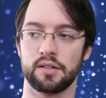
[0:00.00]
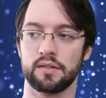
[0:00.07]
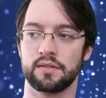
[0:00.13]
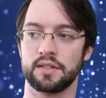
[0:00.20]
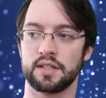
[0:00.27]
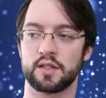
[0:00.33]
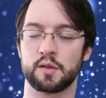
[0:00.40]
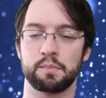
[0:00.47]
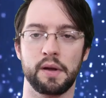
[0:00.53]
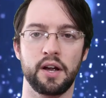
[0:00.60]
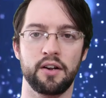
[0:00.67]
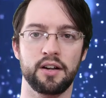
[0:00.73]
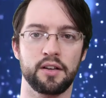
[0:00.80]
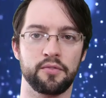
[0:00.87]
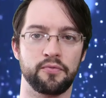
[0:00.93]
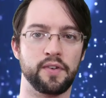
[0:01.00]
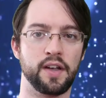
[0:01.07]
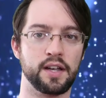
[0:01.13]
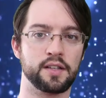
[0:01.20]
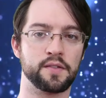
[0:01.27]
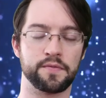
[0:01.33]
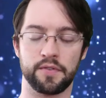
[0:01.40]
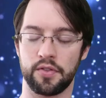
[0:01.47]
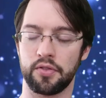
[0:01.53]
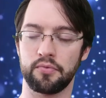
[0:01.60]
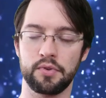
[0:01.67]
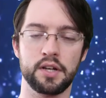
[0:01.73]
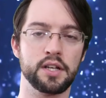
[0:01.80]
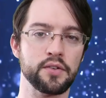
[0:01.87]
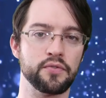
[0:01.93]
There are disparate effects for
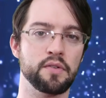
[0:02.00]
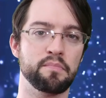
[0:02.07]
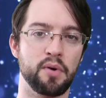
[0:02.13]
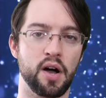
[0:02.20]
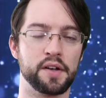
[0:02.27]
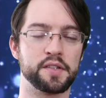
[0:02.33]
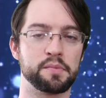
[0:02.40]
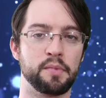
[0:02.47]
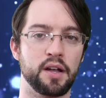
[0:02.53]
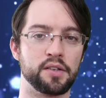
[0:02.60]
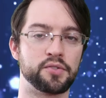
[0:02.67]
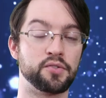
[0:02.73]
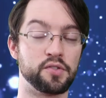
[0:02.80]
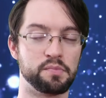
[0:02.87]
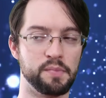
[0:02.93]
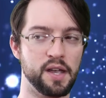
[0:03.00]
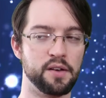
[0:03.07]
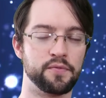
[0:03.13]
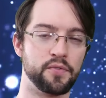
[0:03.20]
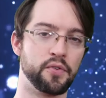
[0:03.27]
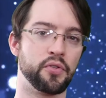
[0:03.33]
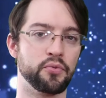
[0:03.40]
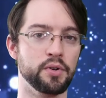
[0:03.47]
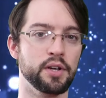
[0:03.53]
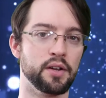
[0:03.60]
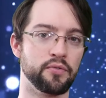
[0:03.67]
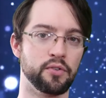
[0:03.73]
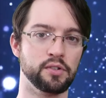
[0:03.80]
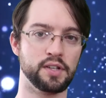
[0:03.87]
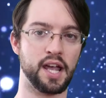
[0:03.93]
three different boss monsters meant for three
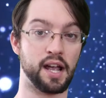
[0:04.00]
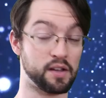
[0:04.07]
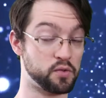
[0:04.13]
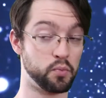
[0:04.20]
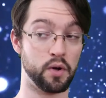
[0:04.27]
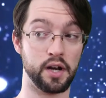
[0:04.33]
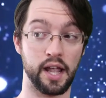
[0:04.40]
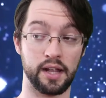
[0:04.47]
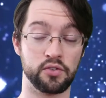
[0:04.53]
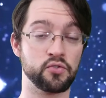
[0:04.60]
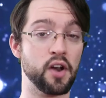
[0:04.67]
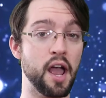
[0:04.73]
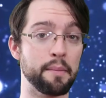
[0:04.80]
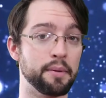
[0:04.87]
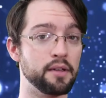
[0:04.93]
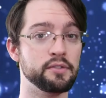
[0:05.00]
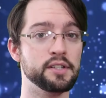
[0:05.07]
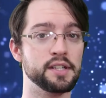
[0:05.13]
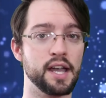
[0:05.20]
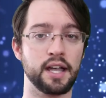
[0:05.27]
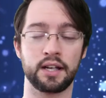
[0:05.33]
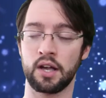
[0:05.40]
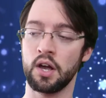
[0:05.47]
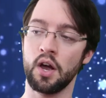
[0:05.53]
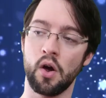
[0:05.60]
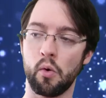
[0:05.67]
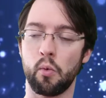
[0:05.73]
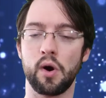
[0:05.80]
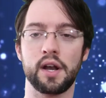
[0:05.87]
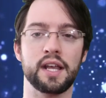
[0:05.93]
different decks. One a trap heavy deck,
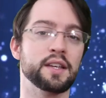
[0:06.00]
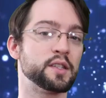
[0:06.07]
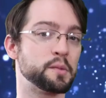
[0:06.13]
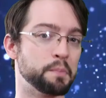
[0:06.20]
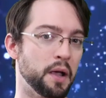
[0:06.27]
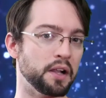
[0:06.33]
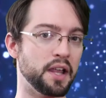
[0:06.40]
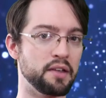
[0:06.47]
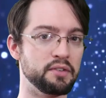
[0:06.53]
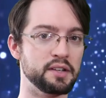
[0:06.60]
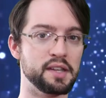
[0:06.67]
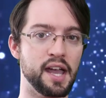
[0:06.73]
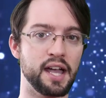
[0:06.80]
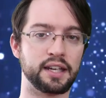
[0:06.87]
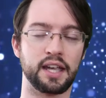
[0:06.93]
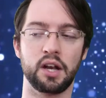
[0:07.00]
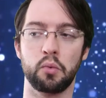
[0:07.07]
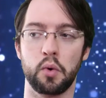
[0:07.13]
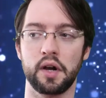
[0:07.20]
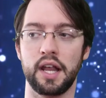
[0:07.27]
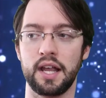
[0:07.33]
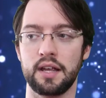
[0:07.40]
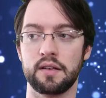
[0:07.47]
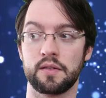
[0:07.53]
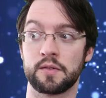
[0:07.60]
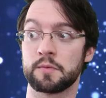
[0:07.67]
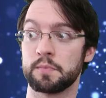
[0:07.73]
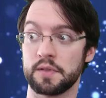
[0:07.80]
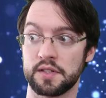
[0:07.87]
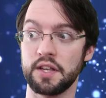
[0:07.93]
one a spell heavy deck, and one a
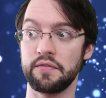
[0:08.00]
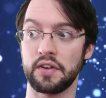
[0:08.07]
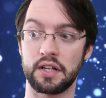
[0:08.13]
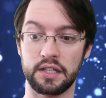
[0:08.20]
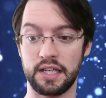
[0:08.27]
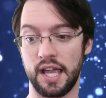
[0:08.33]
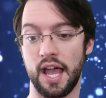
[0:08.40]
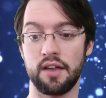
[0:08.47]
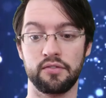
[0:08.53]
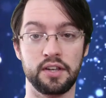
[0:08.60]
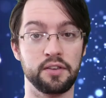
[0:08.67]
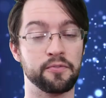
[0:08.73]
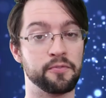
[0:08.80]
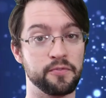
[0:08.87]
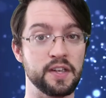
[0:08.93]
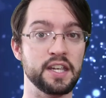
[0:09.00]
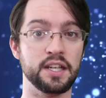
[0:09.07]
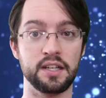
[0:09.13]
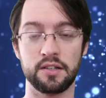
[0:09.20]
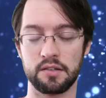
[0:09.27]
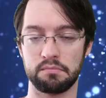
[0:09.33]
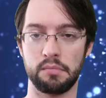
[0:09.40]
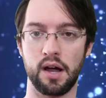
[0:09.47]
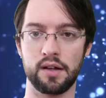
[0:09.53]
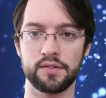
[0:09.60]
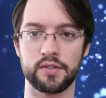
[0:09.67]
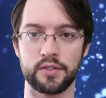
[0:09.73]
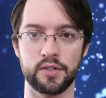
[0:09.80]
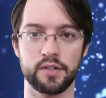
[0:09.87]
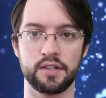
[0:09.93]
specifically heavy fiend
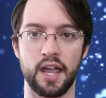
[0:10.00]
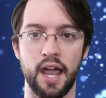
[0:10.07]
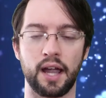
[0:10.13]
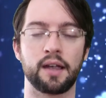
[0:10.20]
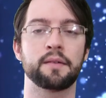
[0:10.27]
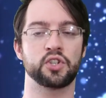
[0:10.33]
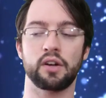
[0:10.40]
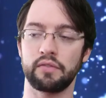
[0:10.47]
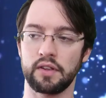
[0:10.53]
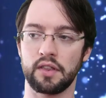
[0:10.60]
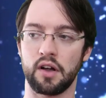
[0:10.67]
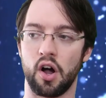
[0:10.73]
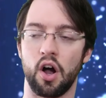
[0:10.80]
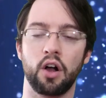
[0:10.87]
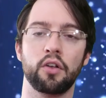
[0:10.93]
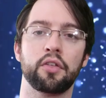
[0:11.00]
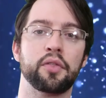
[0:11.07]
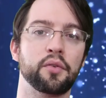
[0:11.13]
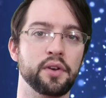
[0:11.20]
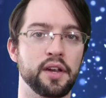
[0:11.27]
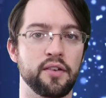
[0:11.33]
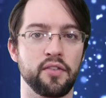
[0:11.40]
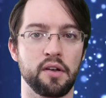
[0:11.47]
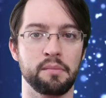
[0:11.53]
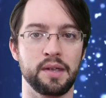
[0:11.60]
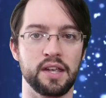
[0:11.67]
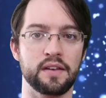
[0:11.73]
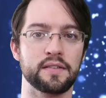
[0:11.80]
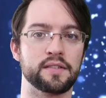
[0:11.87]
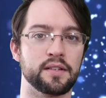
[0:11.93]
monster deck. Shoving the, all three of
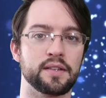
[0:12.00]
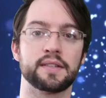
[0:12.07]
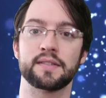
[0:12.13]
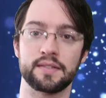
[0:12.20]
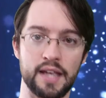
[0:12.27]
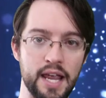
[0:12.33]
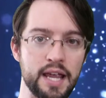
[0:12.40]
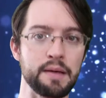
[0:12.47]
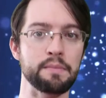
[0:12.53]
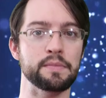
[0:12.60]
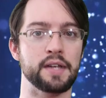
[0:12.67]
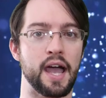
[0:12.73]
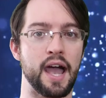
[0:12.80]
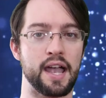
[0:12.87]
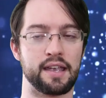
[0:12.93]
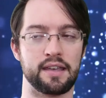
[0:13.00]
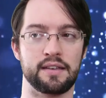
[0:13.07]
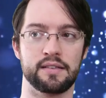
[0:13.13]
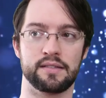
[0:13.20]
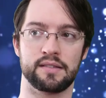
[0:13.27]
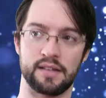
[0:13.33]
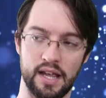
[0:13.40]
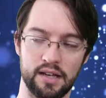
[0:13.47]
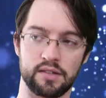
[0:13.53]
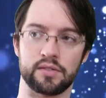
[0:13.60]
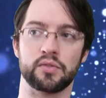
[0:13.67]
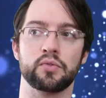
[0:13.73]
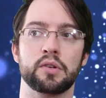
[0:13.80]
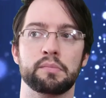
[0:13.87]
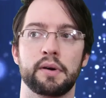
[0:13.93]
them into the same deck is
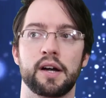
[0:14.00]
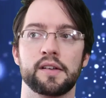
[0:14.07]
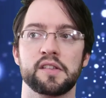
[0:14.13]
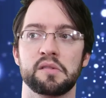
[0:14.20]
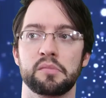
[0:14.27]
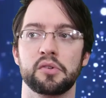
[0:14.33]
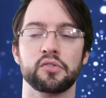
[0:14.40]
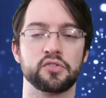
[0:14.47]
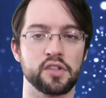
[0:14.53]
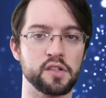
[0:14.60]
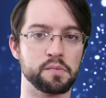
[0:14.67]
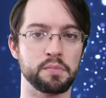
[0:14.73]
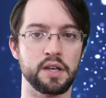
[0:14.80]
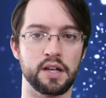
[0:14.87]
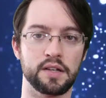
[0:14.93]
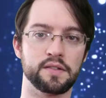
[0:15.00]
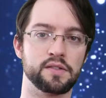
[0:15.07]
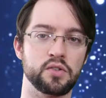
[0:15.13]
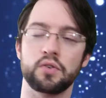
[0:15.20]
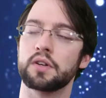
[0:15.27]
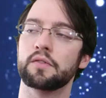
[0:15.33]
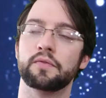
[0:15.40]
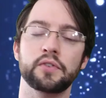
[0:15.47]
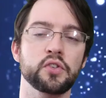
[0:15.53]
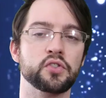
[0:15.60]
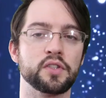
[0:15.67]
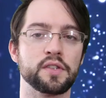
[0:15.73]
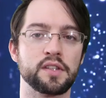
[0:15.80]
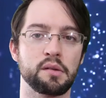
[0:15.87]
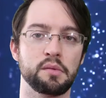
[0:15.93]
next to impossible. Just because you can
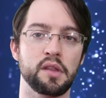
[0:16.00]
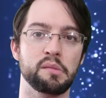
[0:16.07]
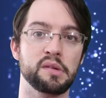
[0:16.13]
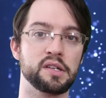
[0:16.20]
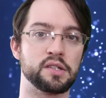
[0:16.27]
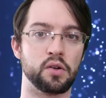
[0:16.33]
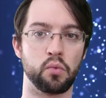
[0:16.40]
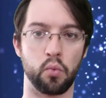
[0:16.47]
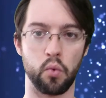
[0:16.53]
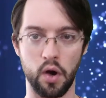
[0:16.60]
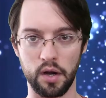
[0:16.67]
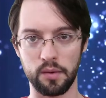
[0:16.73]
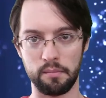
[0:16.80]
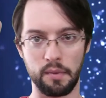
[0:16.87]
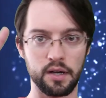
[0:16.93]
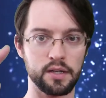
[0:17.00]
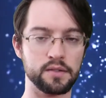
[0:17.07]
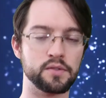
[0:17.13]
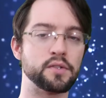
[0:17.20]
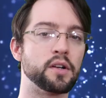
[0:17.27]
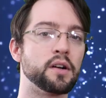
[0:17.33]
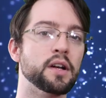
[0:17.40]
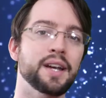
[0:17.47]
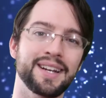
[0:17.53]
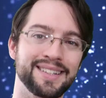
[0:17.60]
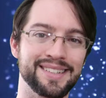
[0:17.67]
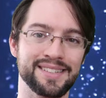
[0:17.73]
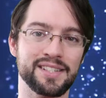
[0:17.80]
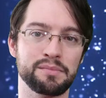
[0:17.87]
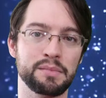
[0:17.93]
fusion summon them into one monster
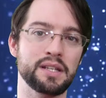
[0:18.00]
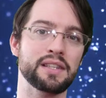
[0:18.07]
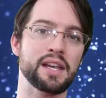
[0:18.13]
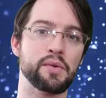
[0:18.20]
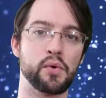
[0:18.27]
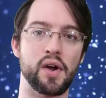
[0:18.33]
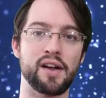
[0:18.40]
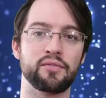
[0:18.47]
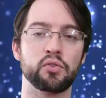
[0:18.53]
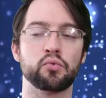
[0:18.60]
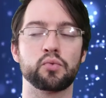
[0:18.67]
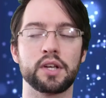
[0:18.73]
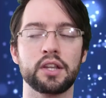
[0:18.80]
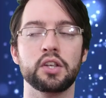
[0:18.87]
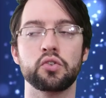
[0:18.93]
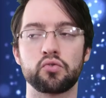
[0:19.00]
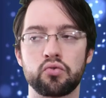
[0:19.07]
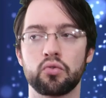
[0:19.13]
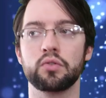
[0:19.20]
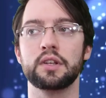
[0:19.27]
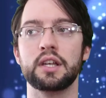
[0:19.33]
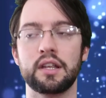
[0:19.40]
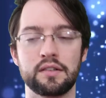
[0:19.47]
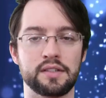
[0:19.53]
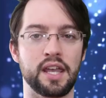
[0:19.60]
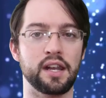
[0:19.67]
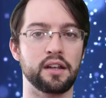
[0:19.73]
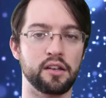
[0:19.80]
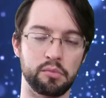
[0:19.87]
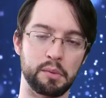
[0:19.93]
doesn't mean they were ever really truly
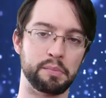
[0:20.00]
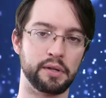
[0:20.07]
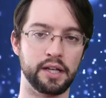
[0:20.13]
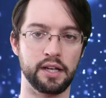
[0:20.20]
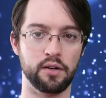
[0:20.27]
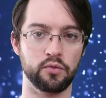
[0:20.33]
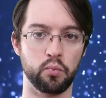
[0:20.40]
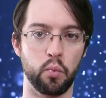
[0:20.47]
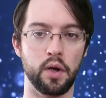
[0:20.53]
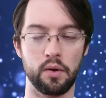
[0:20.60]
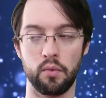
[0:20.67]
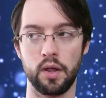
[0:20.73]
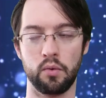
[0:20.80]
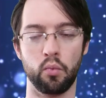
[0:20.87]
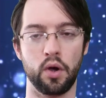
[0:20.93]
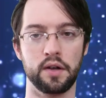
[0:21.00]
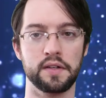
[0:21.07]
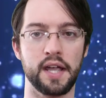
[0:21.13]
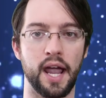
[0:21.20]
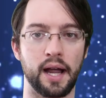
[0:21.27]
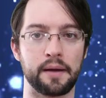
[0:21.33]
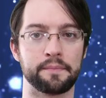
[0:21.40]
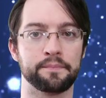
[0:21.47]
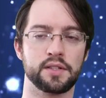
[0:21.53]
intended to be played one, in one deck.